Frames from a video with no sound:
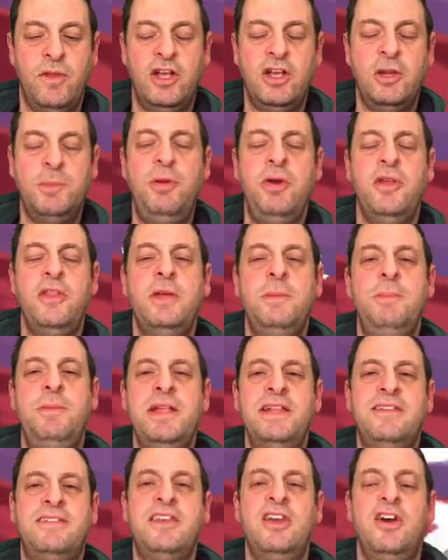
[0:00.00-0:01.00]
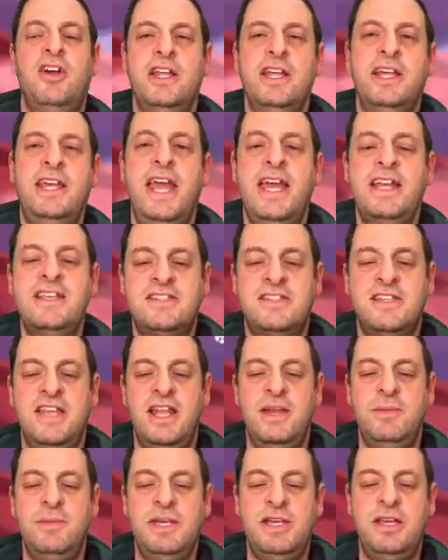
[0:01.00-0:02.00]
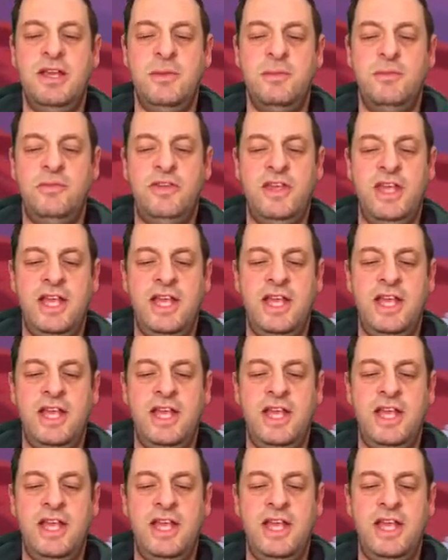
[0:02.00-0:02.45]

I can put the ability on in case the enemy comes